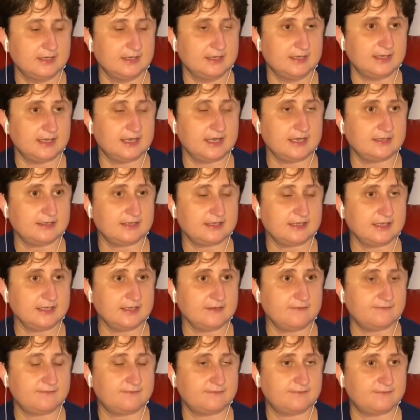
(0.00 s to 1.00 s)
And
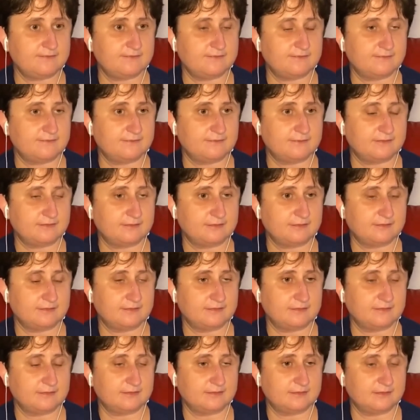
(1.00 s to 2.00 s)
if,
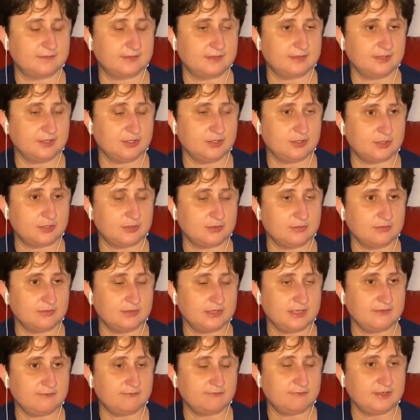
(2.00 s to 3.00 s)
you know,
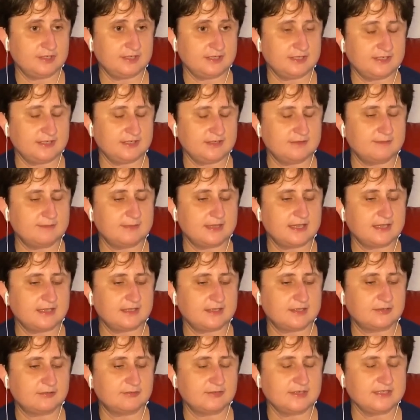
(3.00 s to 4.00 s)
if we didn't
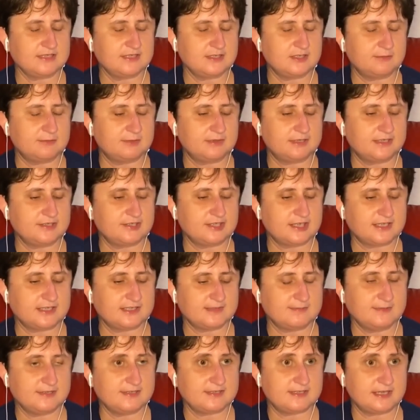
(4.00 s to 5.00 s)
make reasonable
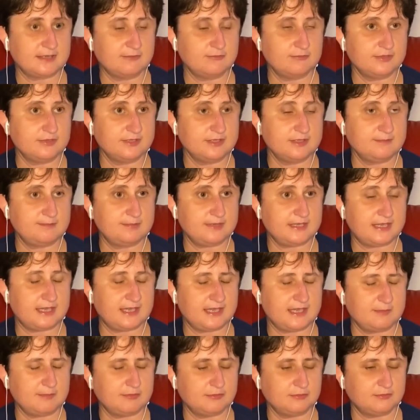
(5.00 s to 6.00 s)
adjustments, I wouldn't be
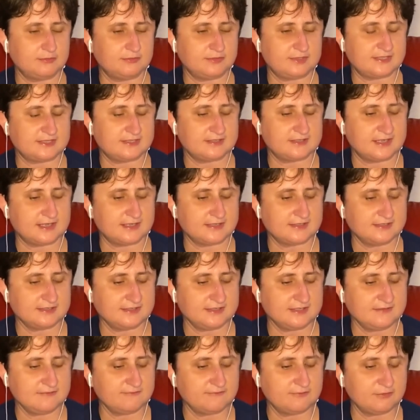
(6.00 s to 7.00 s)
able to discuss
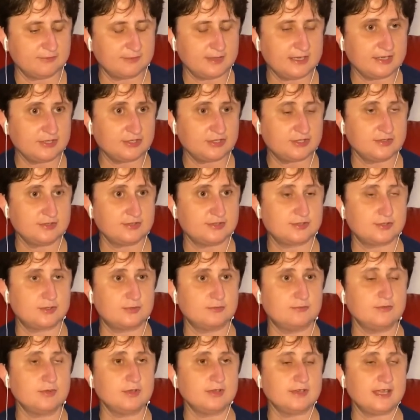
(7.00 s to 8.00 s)
this information. So
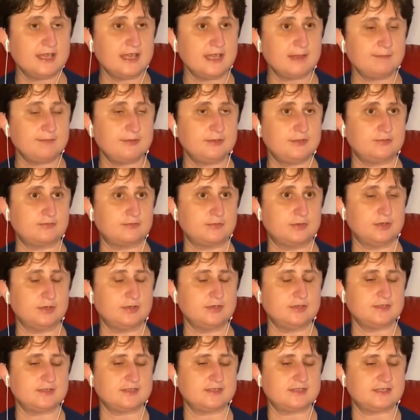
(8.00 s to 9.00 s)
what happened
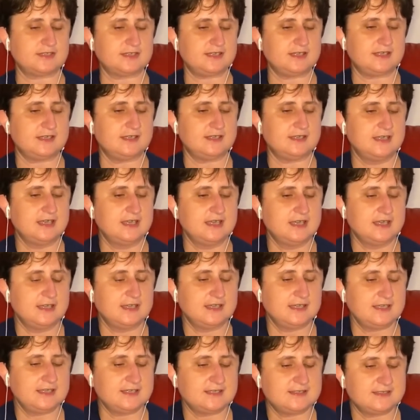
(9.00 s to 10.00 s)
was,
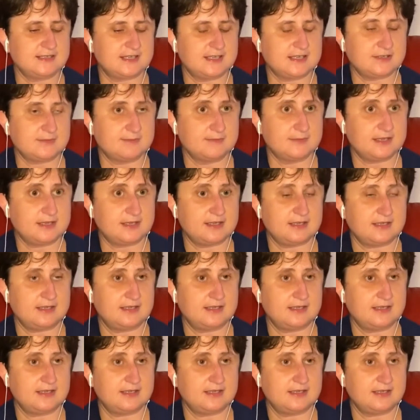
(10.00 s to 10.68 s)
is that my